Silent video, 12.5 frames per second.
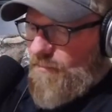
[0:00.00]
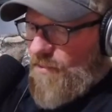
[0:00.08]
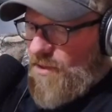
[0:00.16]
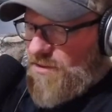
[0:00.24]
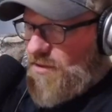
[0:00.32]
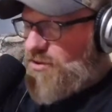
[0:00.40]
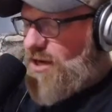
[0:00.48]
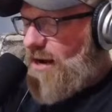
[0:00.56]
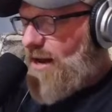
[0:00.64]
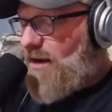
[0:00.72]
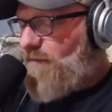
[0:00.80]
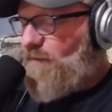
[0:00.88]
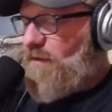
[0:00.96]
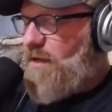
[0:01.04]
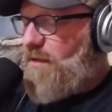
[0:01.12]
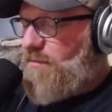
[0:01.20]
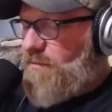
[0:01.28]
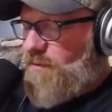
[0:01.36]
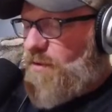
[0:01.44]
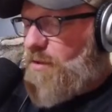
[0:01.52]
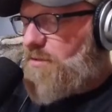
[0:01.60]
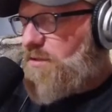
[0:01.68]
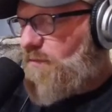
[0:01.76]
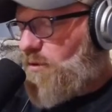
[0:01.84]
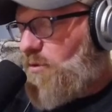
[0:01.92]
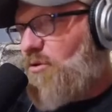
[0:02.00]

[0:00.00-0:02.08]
So shout out to those of you who